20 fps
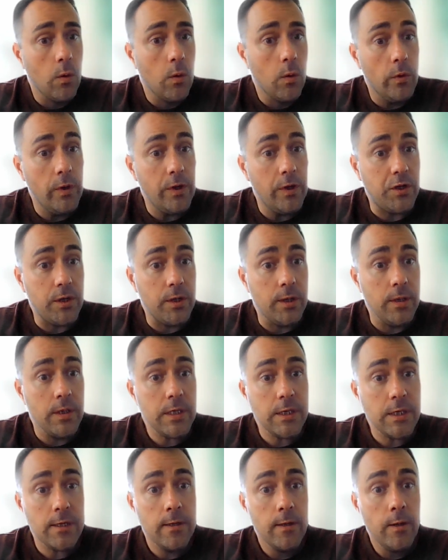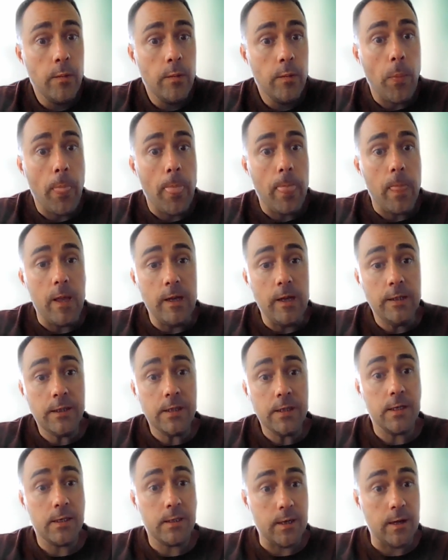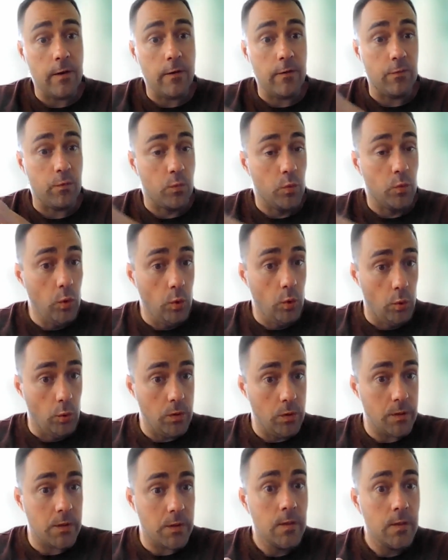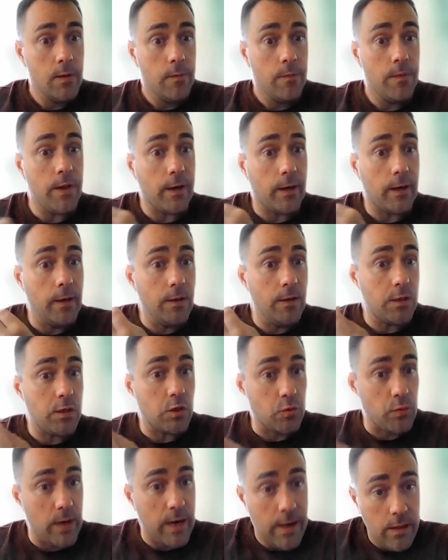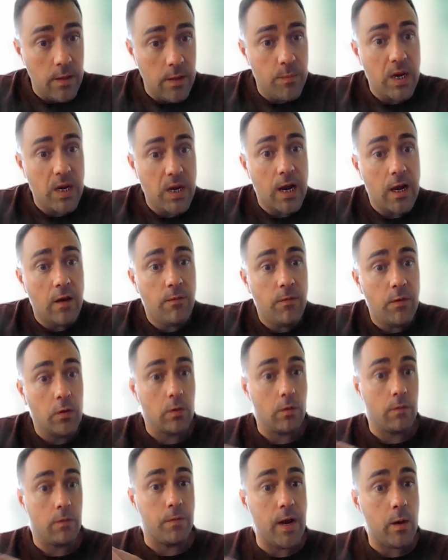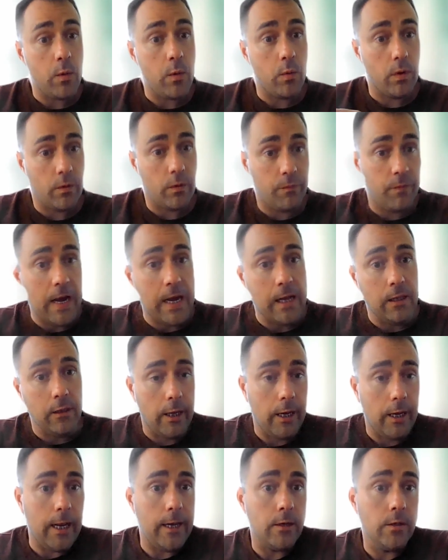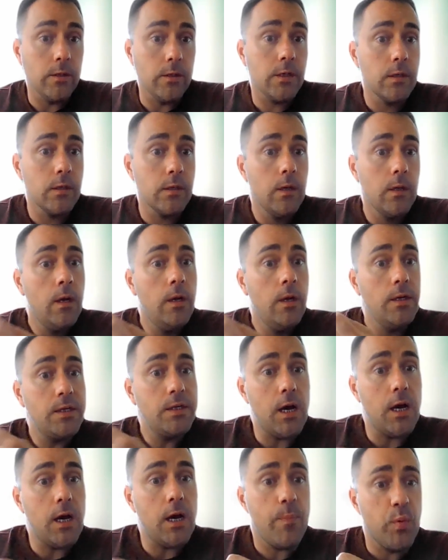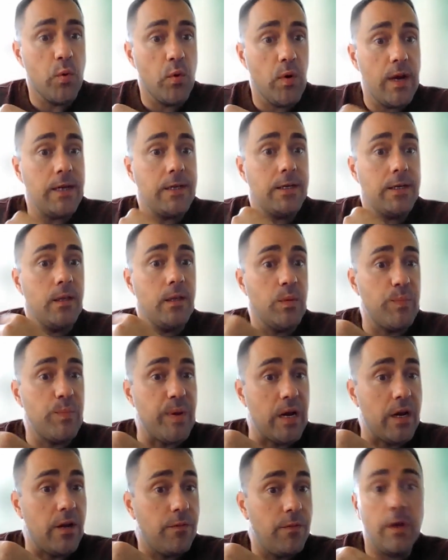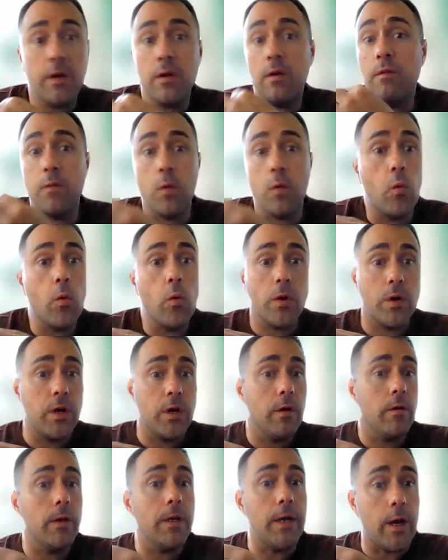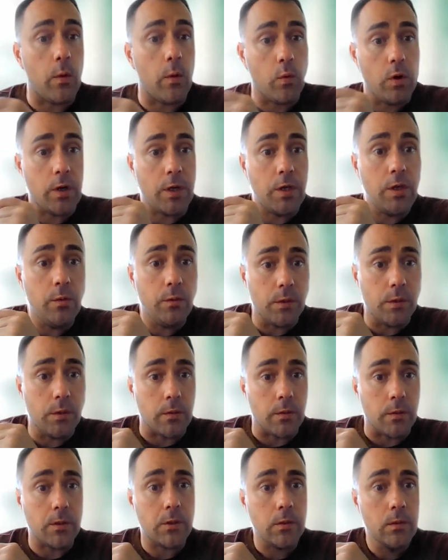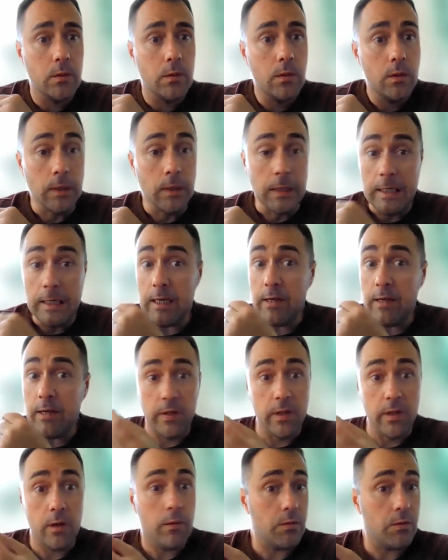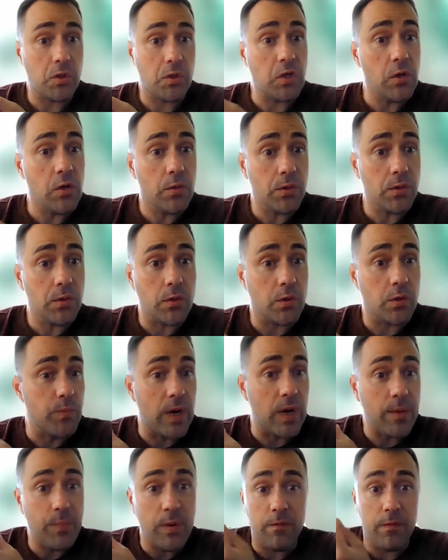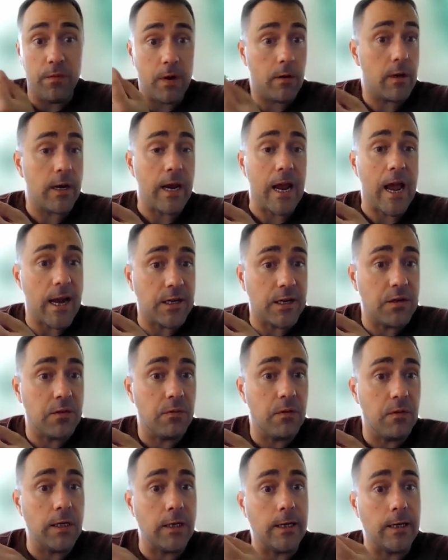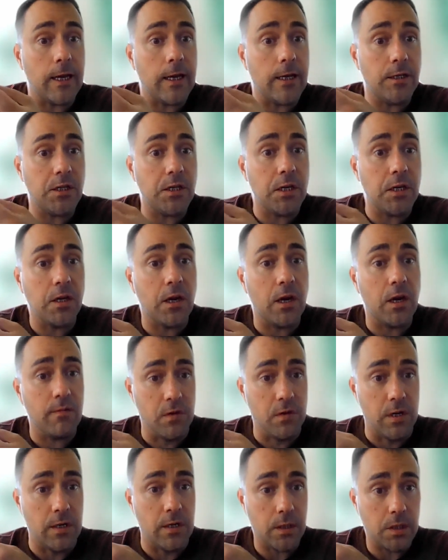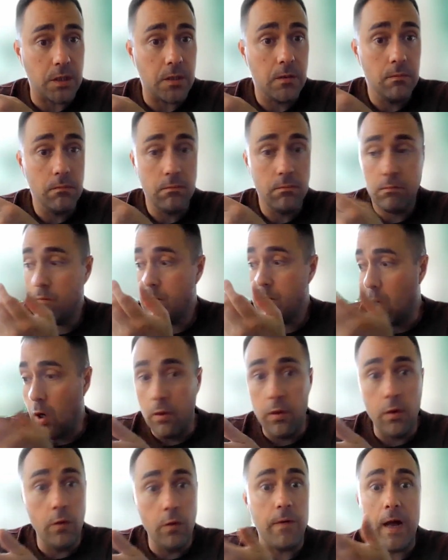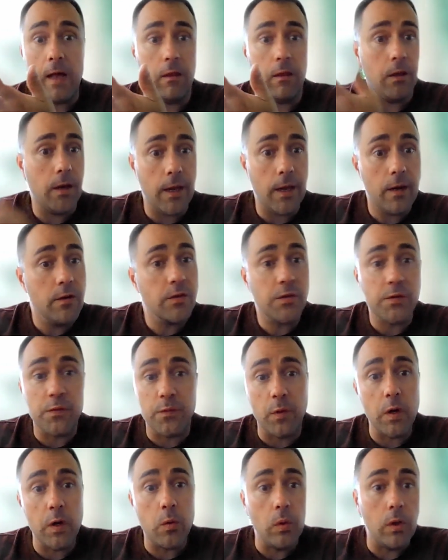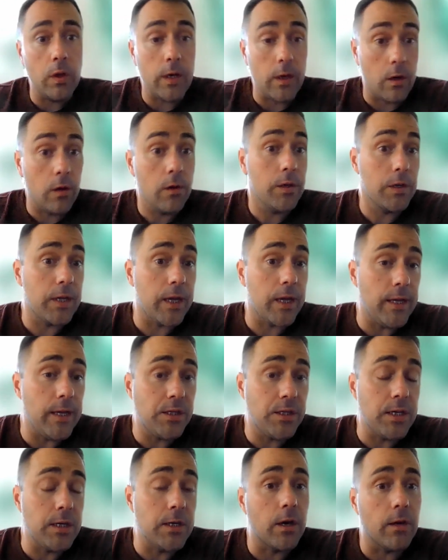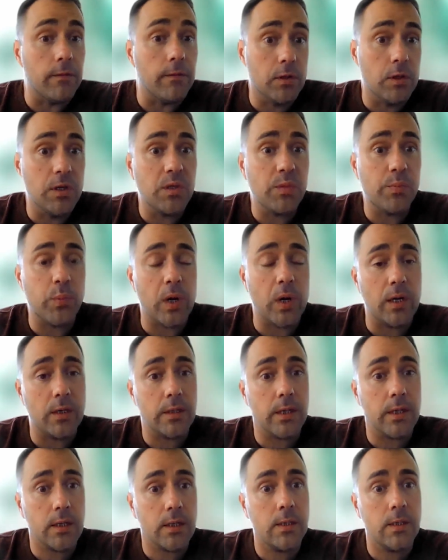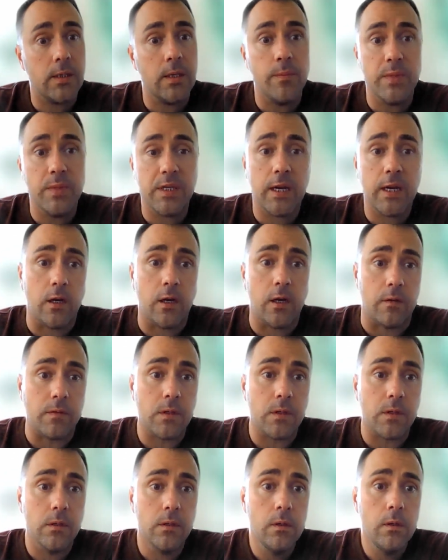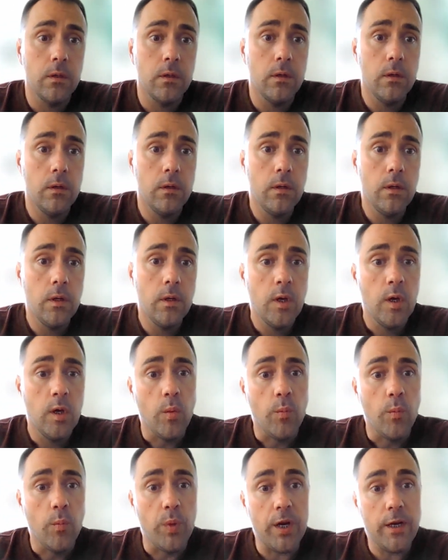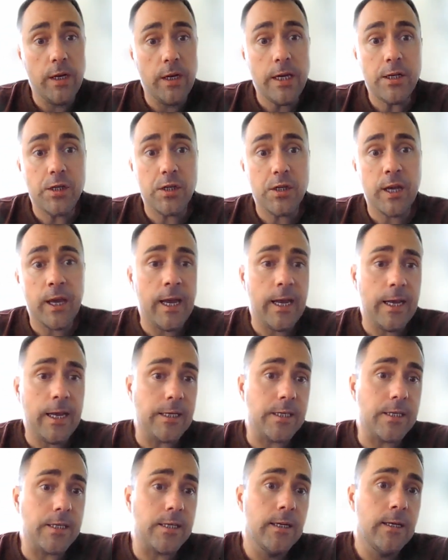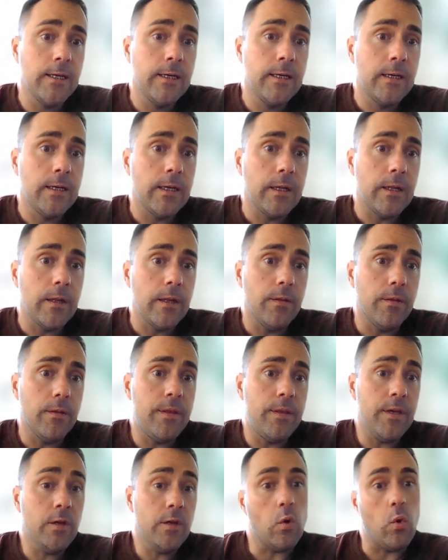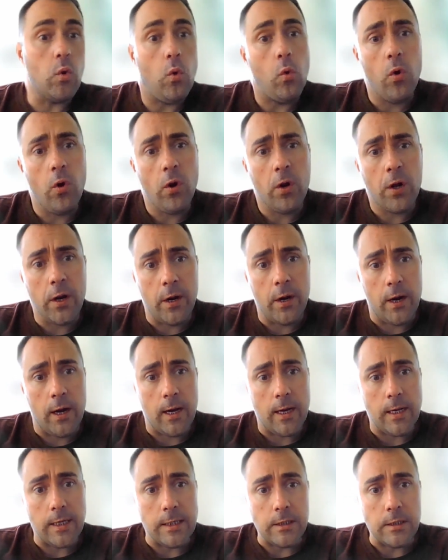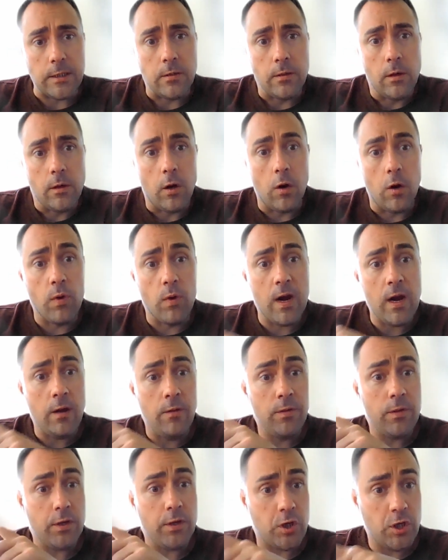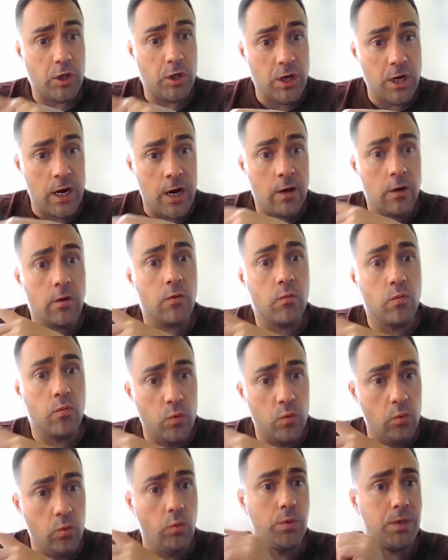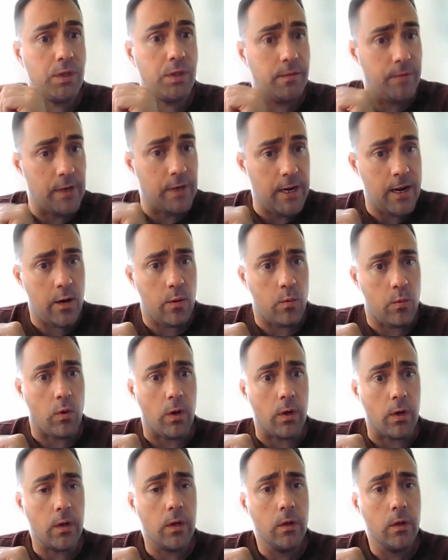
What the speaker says: which is, it's a set of rules that constrain the behavior of network validators to operate to the benefit of ordinary network users, even though those users might be very actively engaged in governance, although validators frequently are engaged in governance processes themselves. But in each case, they're organized around the shared rules of a network